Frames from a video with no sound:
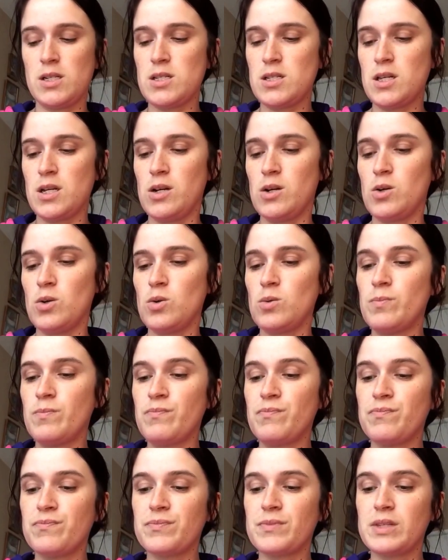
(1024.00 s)
So,
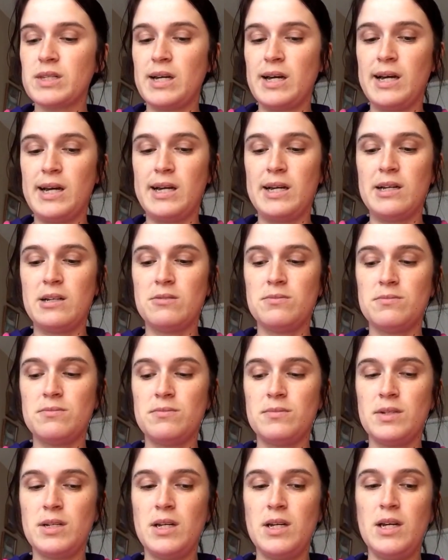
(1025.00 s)
in
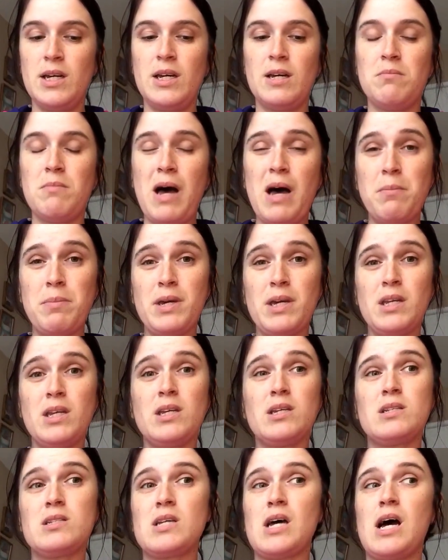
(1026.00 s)
my
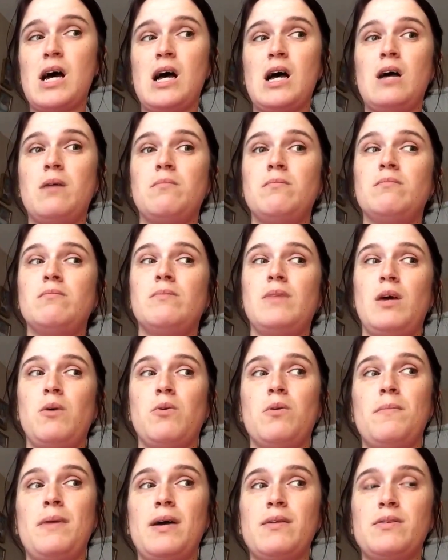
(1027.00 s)
opinion, time, they were
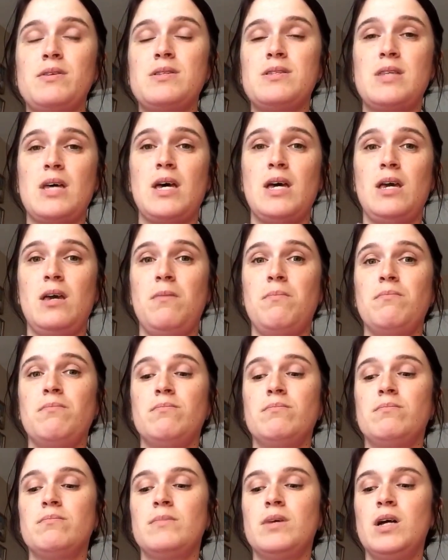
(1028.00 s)
about the same.
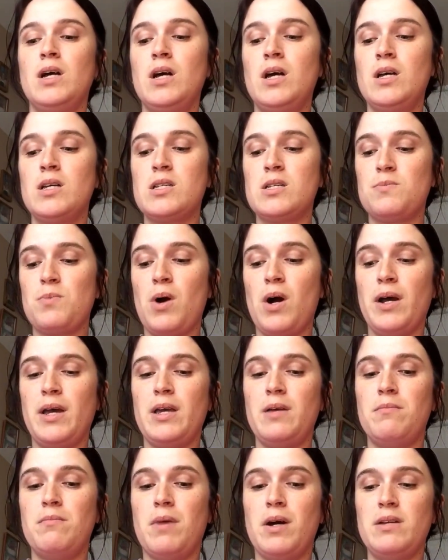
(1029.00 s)

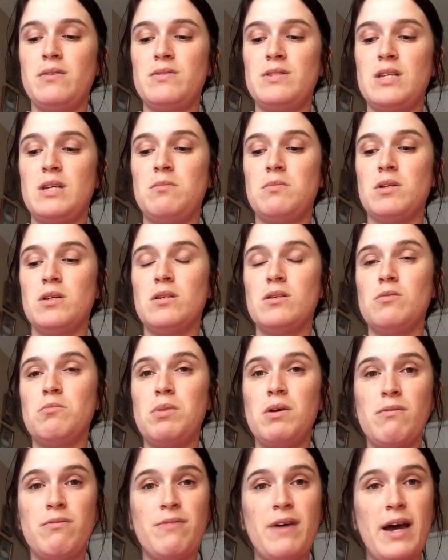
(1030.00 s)
Sprocket might have seemed a little
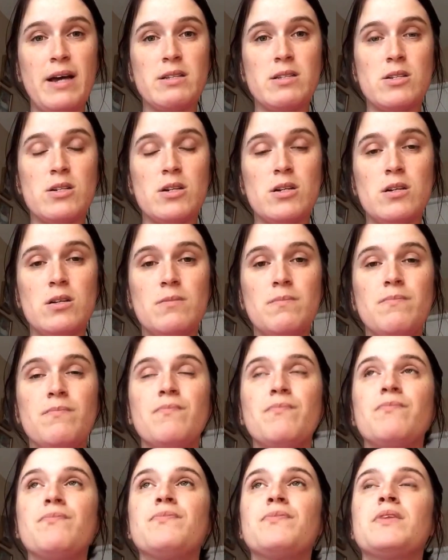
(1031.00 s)
bit faster.
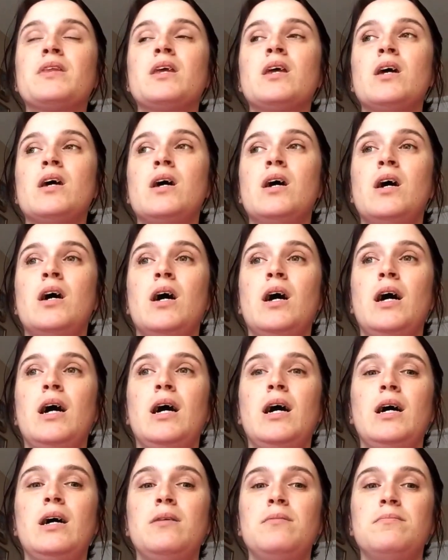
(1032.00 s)

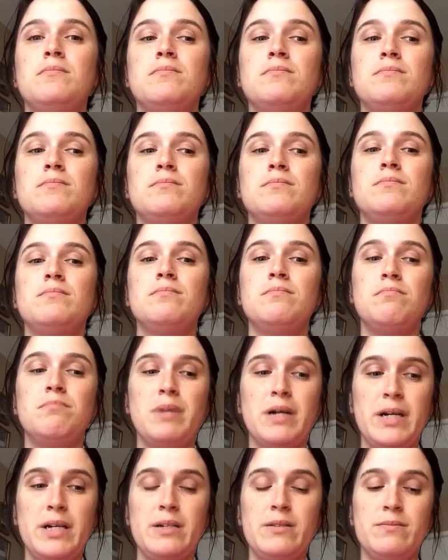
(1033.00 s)

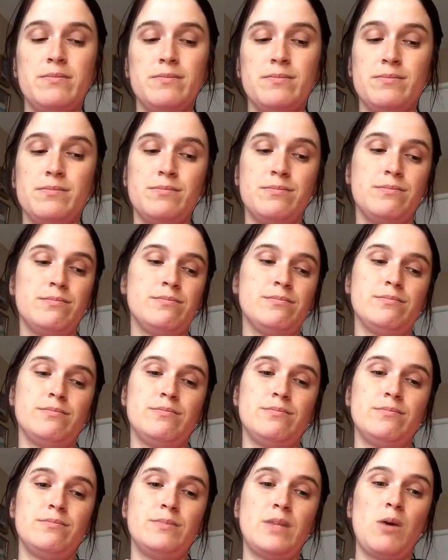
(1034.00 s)
But
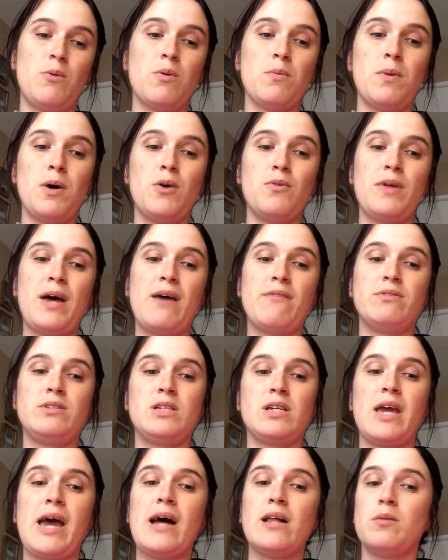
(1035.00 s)
they were both having to
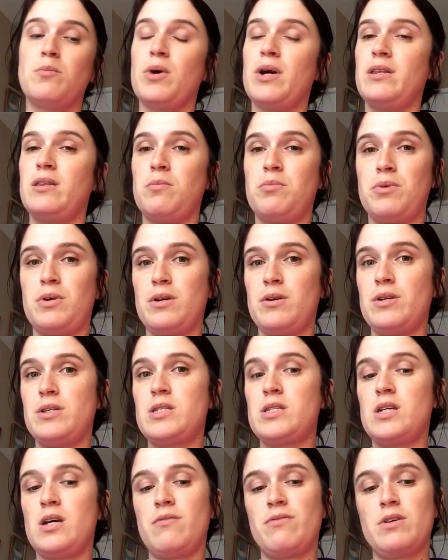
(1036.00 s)
calibrate the printer and
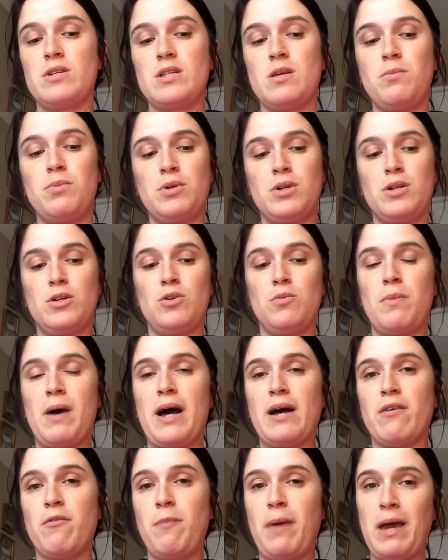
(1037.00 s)
stuff because I put a new
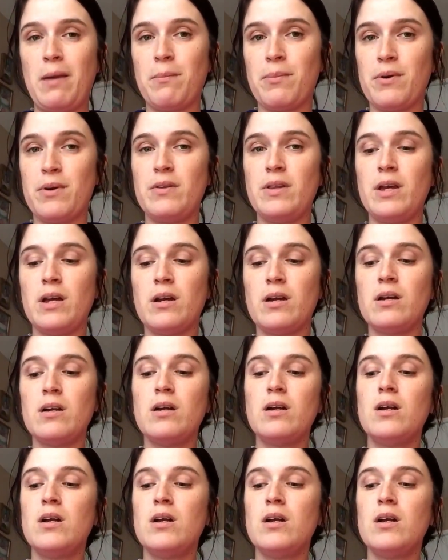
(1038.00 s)
pack of paper in there.